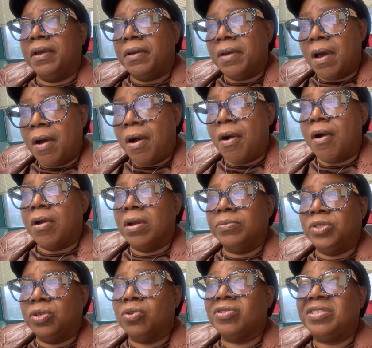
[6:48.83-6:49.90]

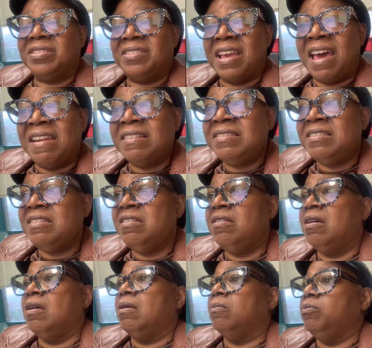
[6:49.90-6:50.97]
harms your sanity,
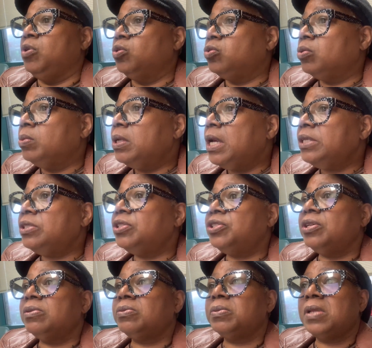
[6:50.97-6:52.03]
mutual
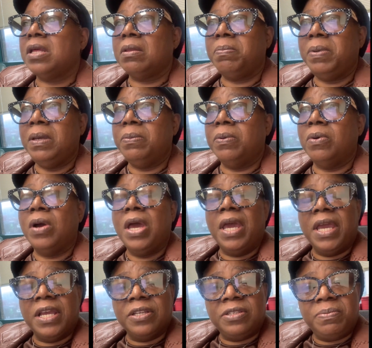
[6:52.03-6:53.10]
relationships with other people,
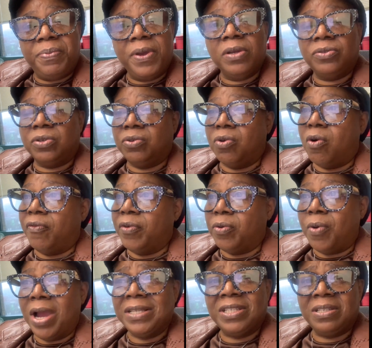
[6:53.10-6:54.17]
and spiritual growth in
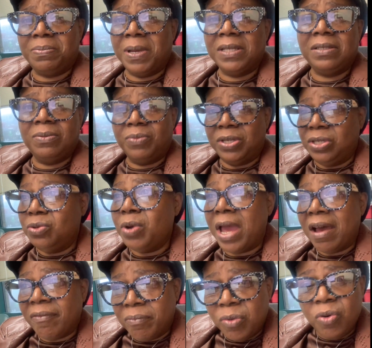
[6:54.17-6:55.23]
Christ, especially when you
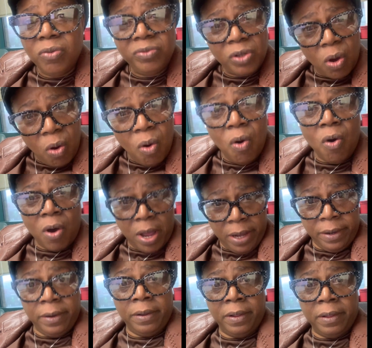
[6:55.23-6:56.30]
have moved
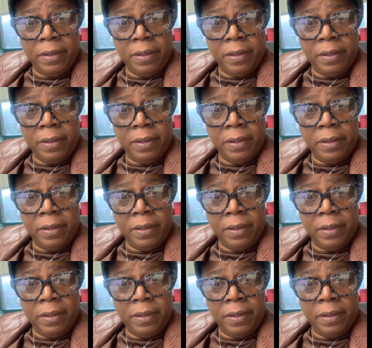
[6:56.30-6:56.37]
on